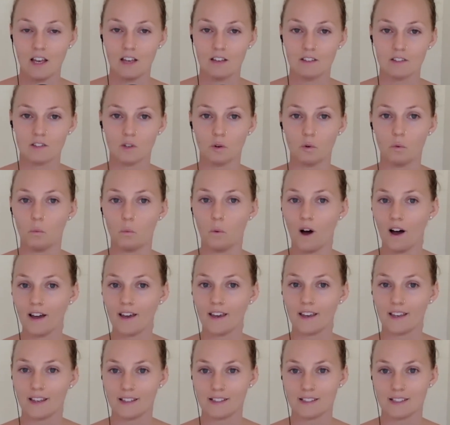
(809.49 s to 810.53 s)
So
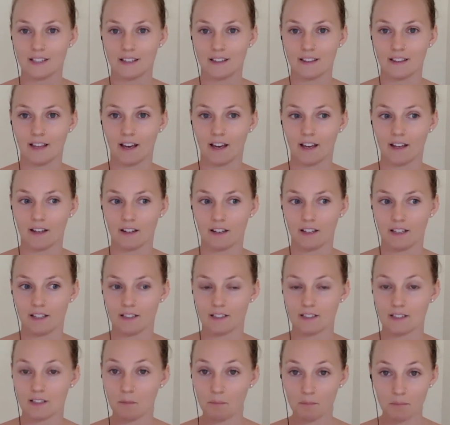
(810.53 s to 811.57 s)
why is it that in
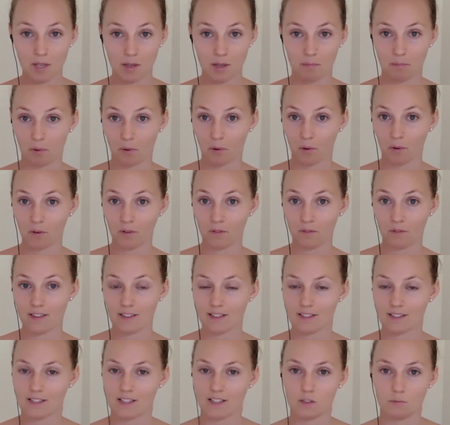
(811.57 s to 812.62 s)
some people,
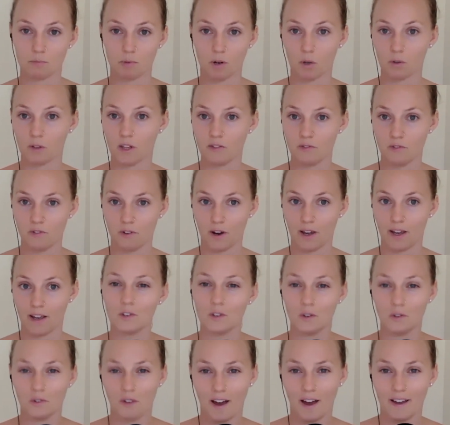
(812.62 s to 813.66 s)
these things proliferate?
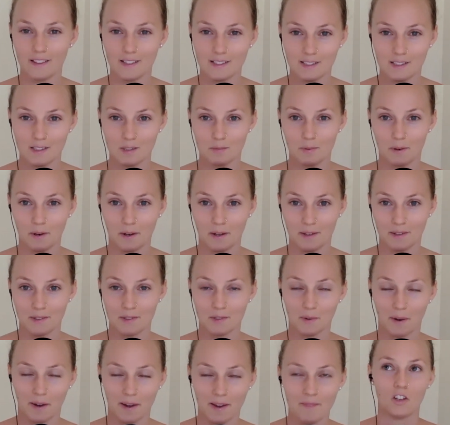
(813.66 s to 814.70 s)
You've had this
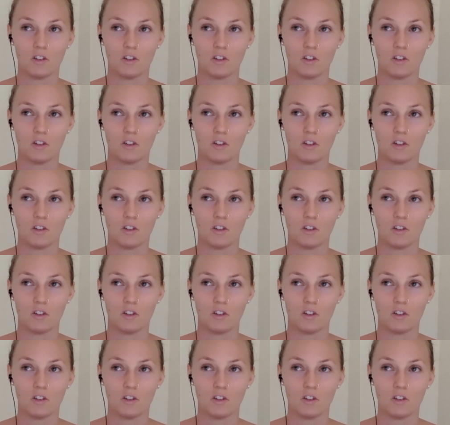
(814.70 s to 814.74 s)
experience, right?